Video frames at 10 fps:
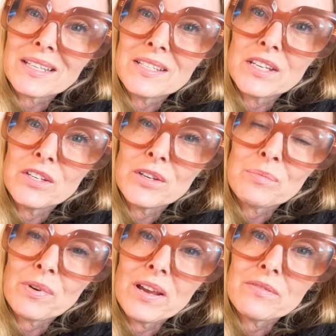continue to
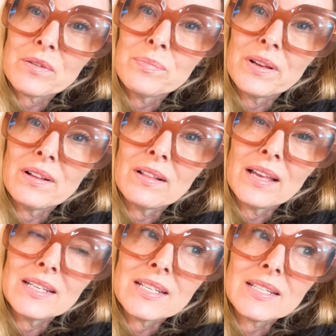pray for Bill
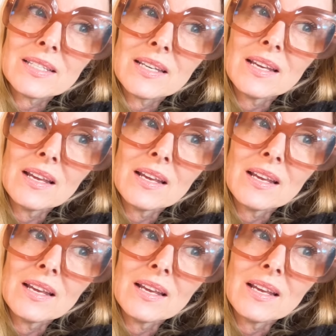and just